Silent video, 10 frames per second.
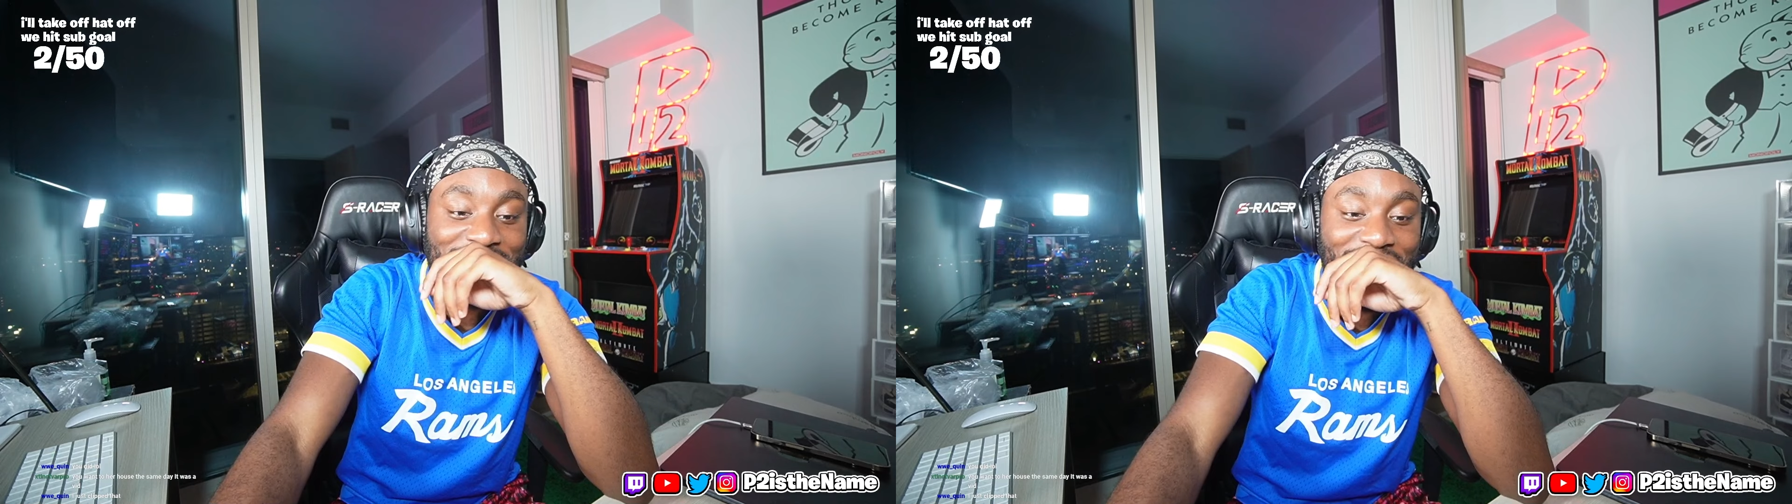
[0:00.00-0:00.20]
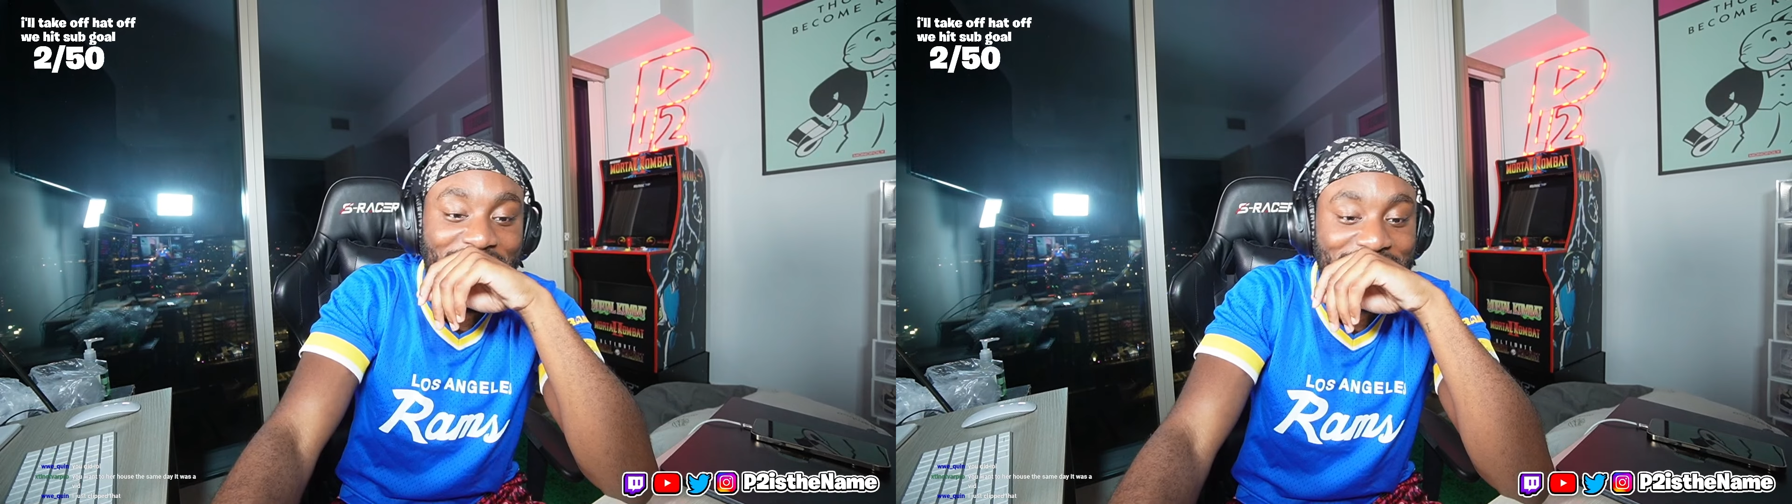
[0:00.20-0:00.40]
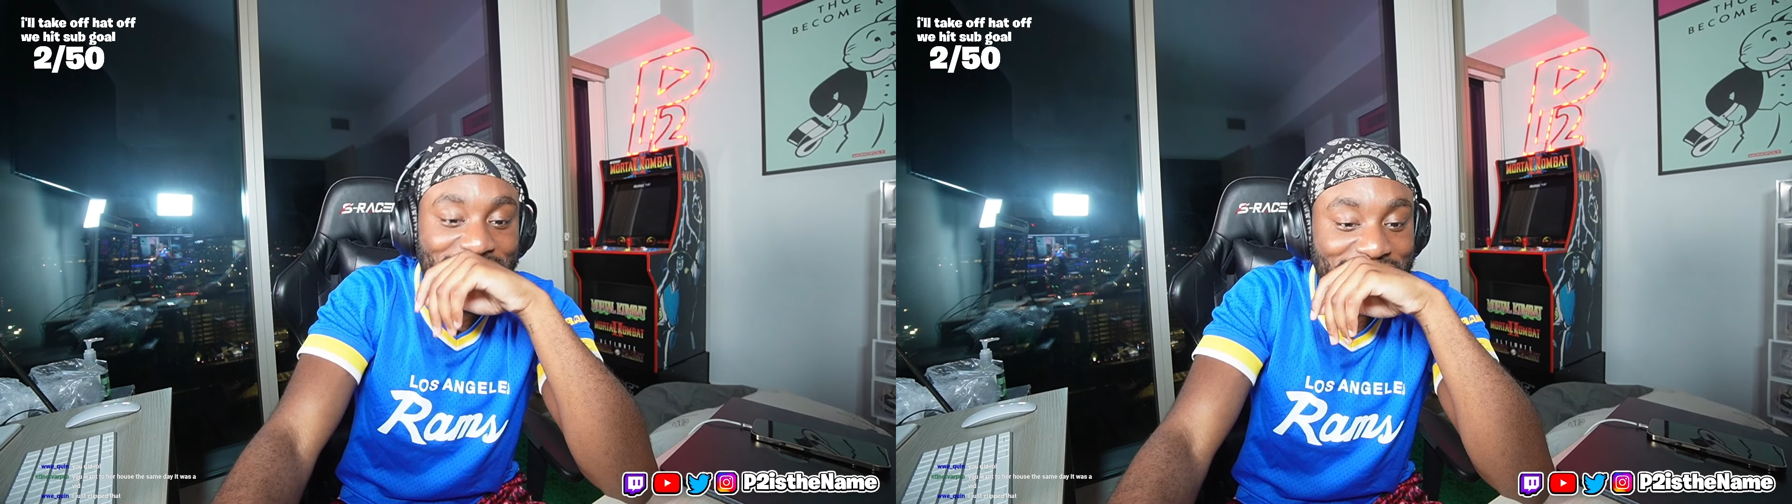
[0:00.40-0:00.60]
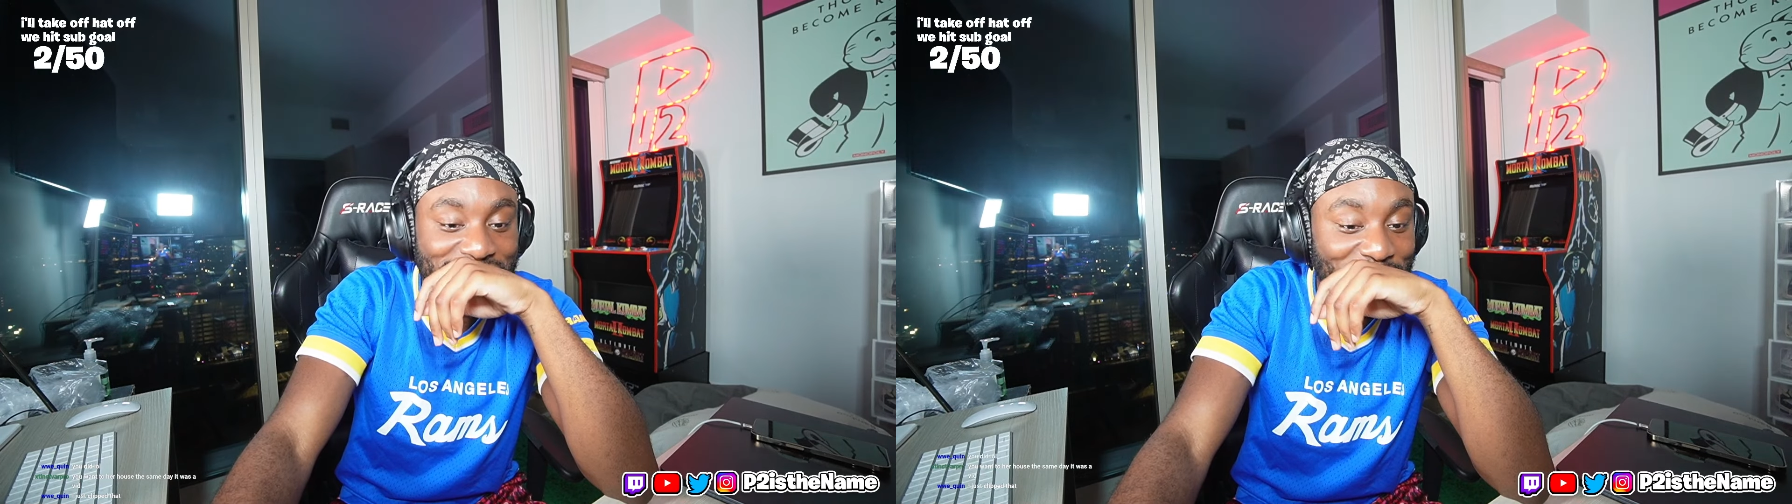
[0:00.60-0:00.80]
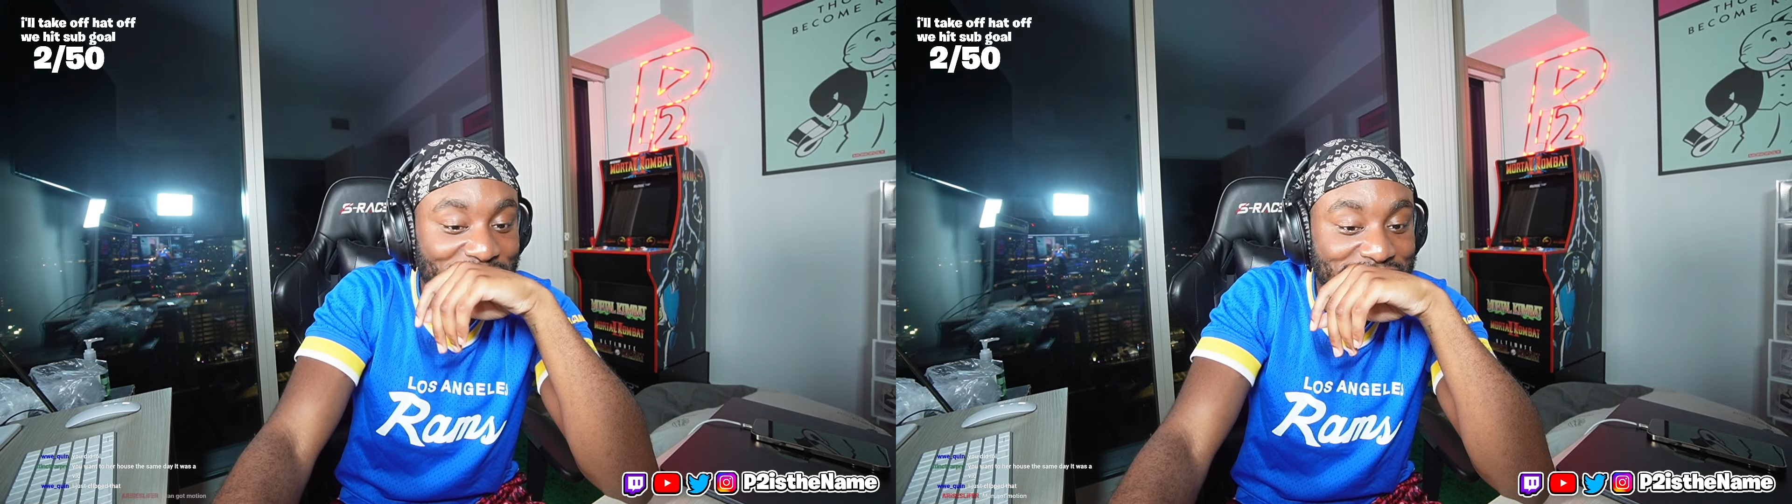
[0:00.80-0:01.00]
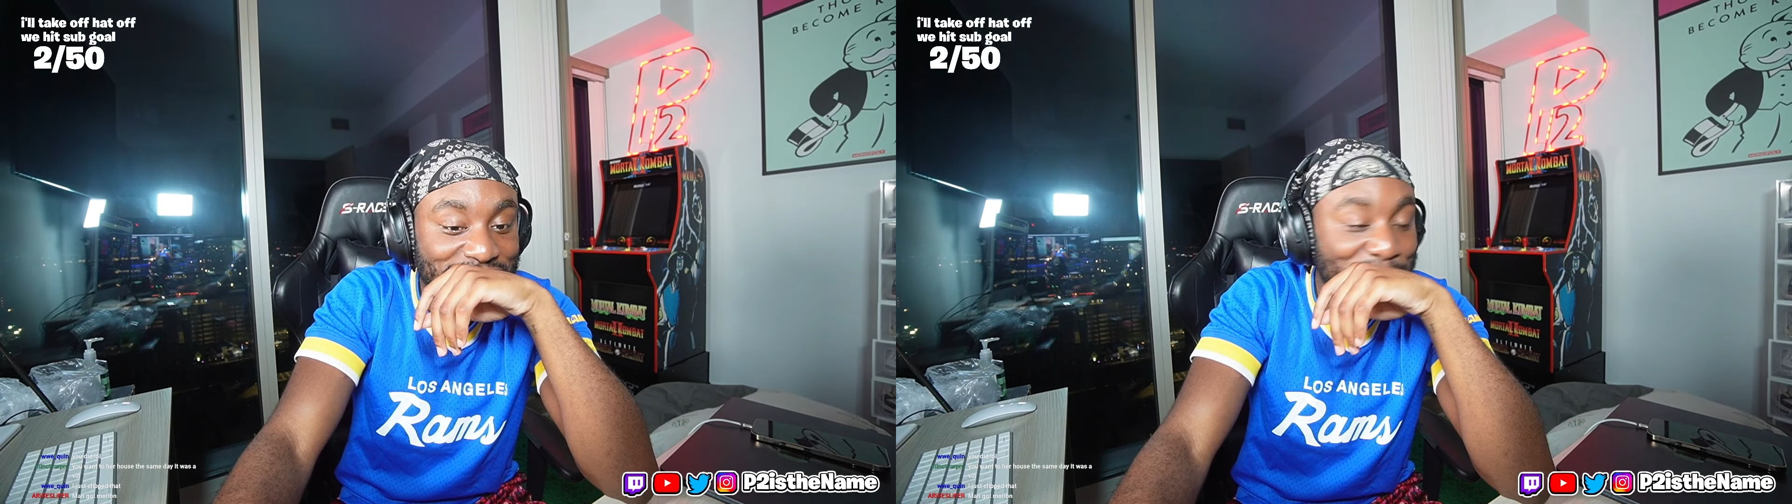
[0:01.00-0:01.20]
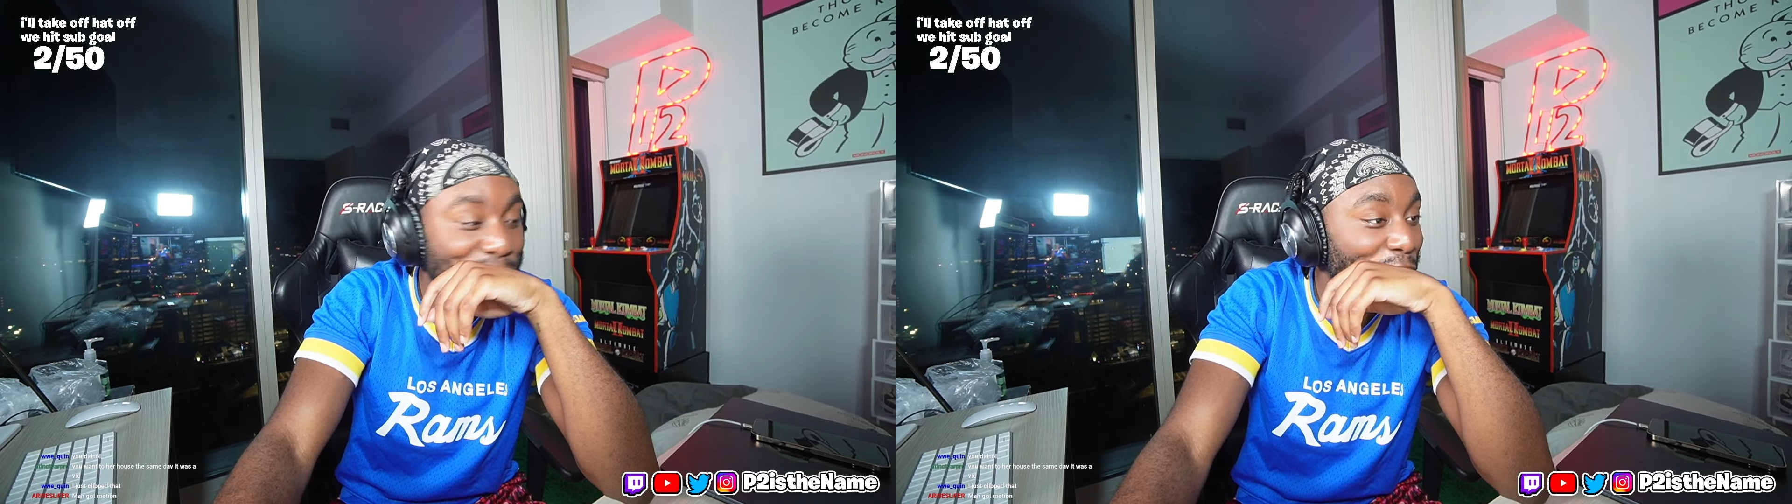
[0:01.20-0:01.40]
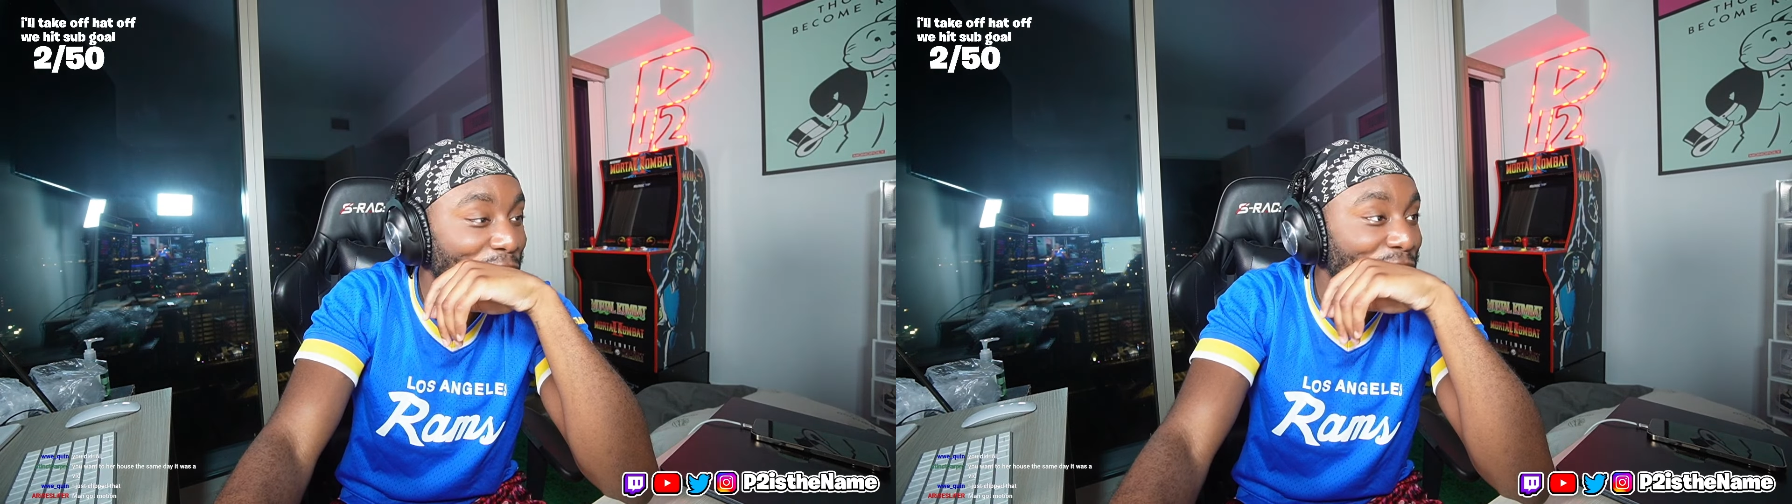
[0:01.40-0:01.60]
All right, let me see
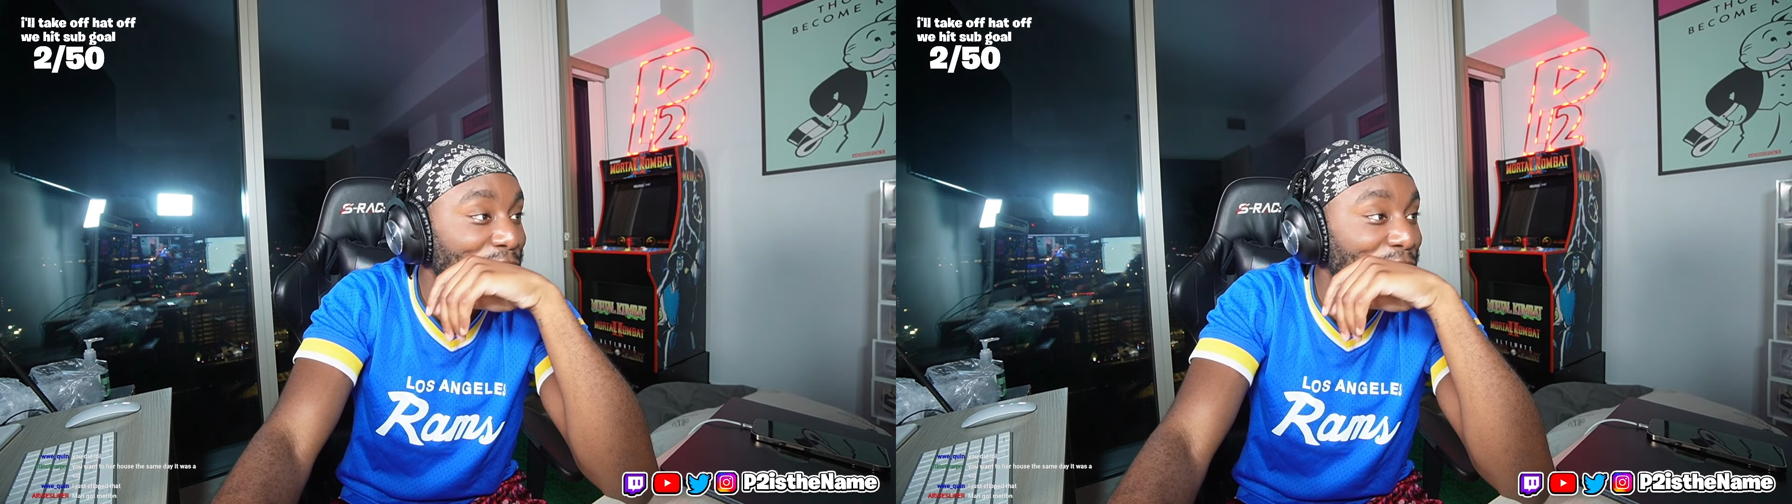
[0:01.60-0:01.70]
more.